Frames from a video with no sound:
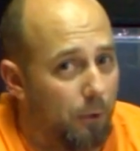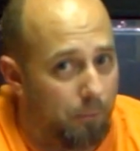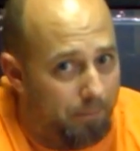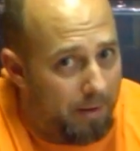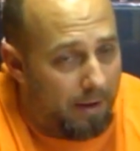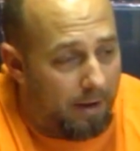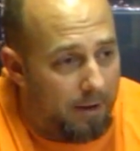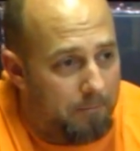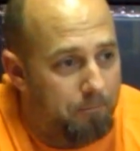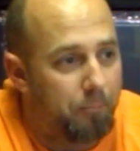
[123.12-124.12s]
told
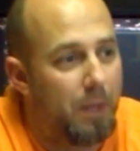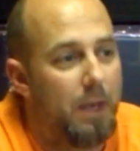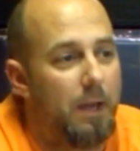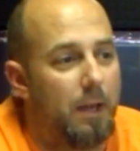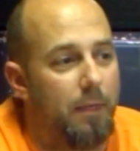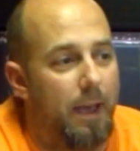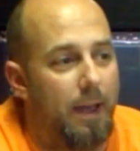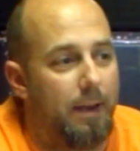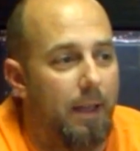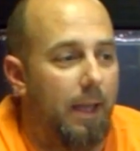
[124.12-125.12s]
me
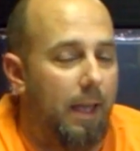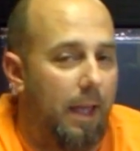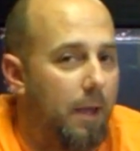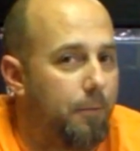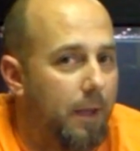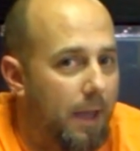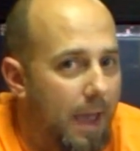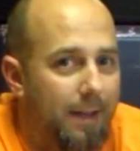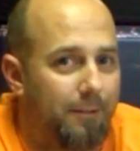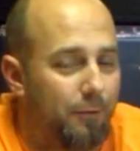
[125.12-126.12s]
that if he
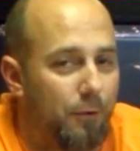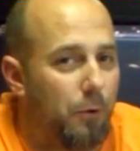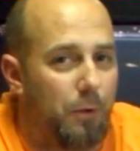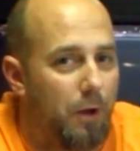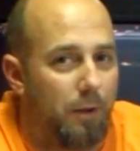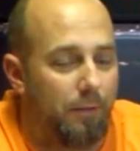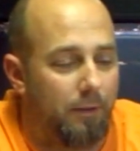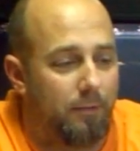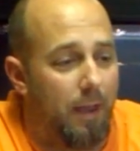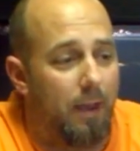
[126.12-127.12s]
hadn't sold all of
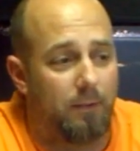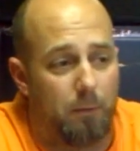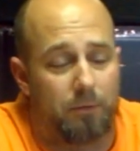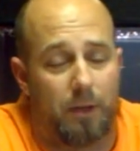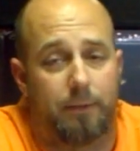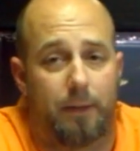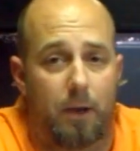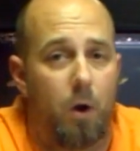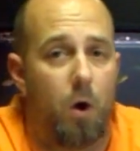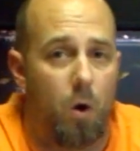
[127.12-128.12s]
these tanks, he was going to
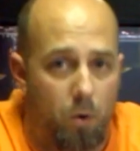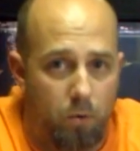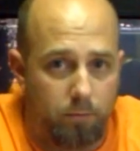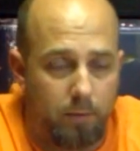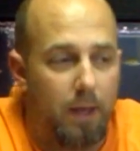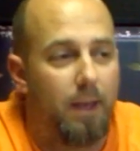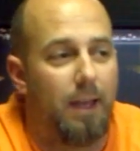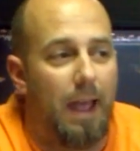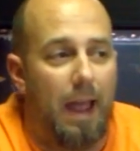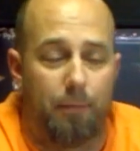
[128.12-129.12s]
dig a hole
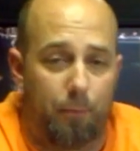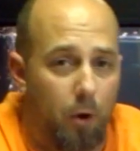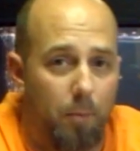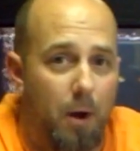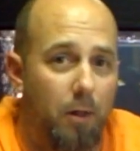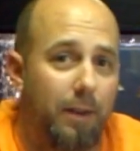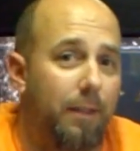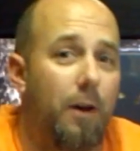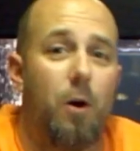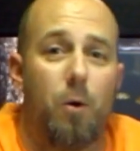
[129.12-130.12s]
and throw them all
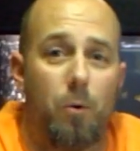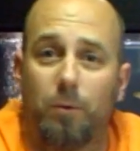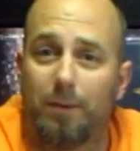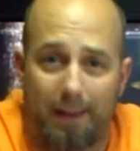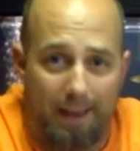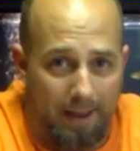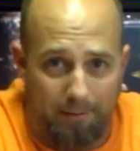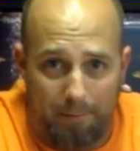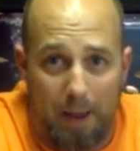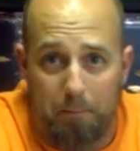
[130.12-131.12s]
into the hole
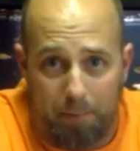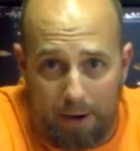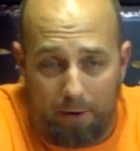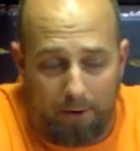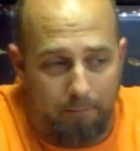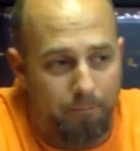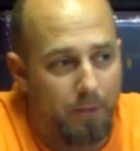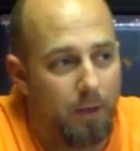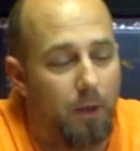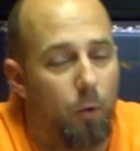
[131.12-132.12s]
and bury
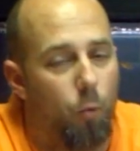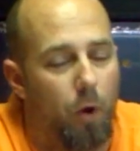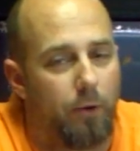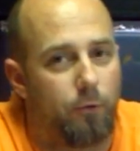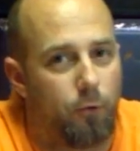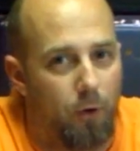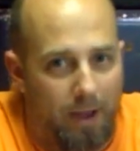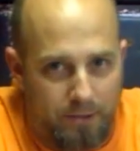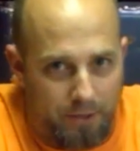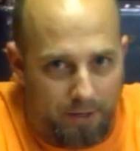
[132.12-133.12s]
them. What a
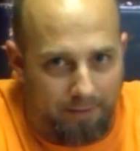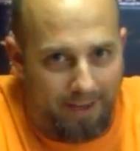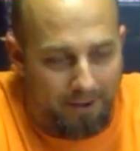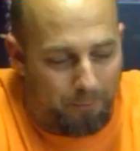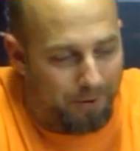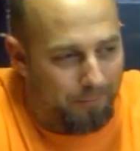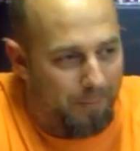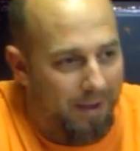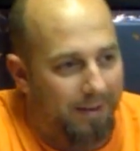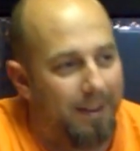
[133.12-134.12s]
tragedy that would have
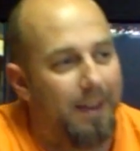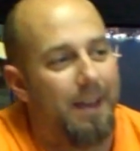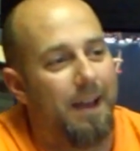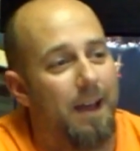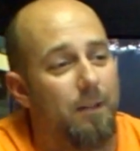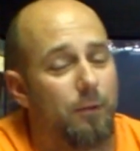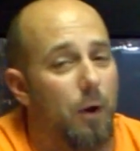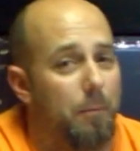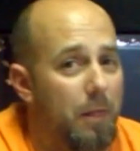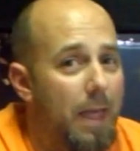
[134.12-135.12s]
been.
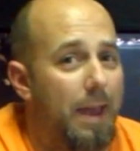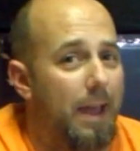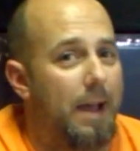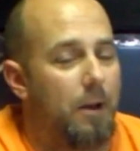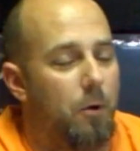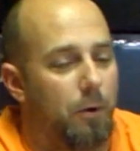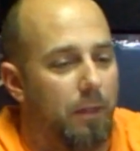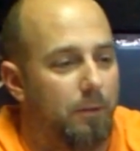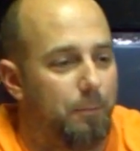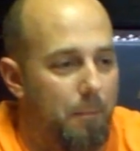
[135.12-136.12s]
So I'm glad I got a hold
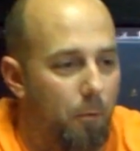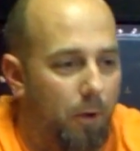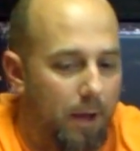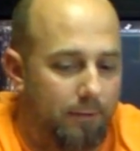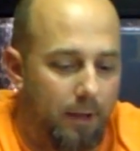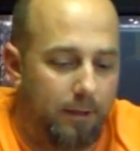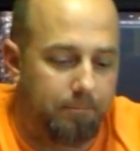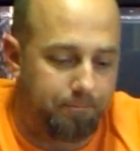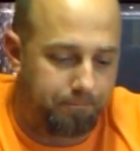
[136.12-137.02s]
of these people when I did.